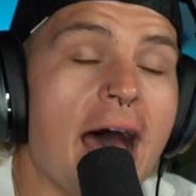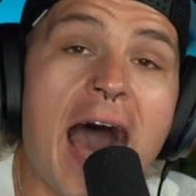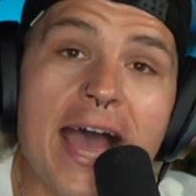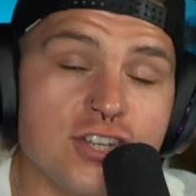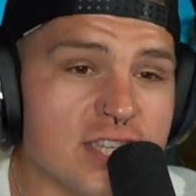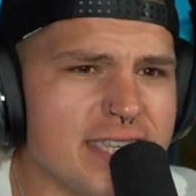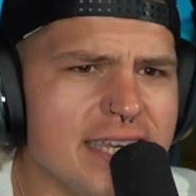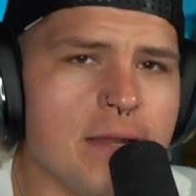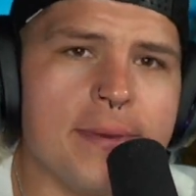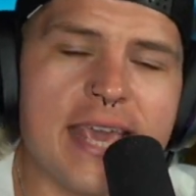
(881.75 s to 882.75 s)
I just
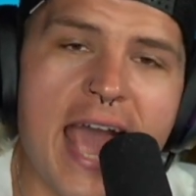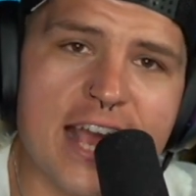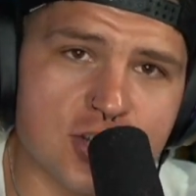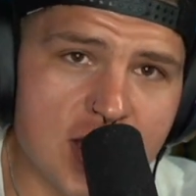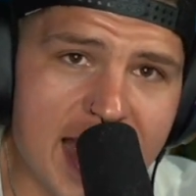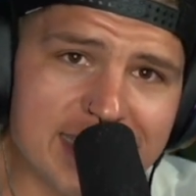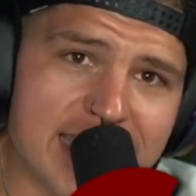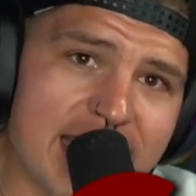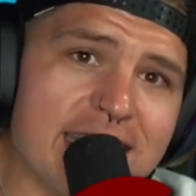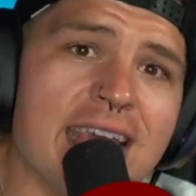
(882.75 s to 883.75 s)
need to be hashtag
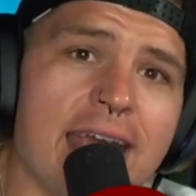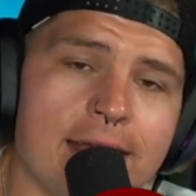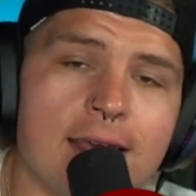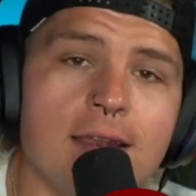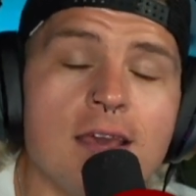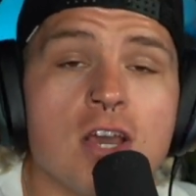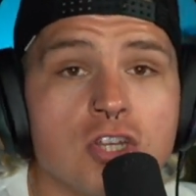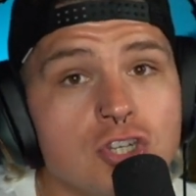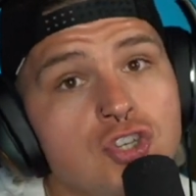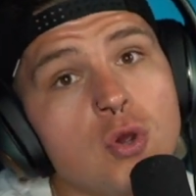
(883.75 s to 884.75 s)
dedicated
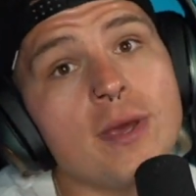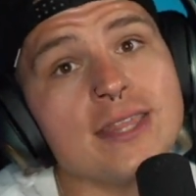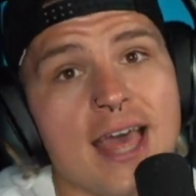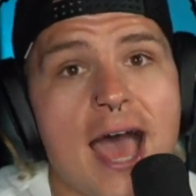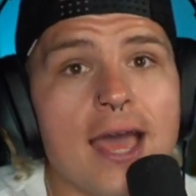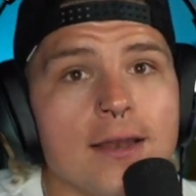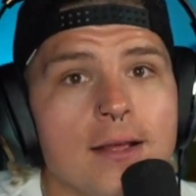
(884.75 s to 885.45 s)
to doing that